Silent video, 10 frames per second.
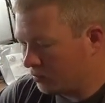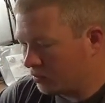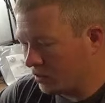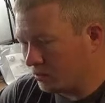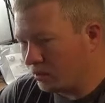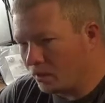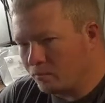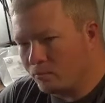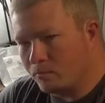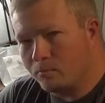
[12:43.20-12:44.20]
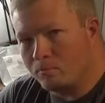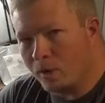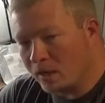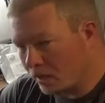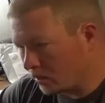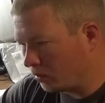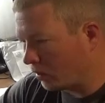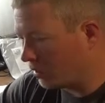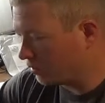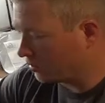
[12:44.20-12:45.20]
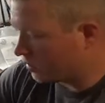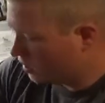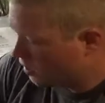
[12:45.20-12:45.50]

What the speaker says: something that may get their interest.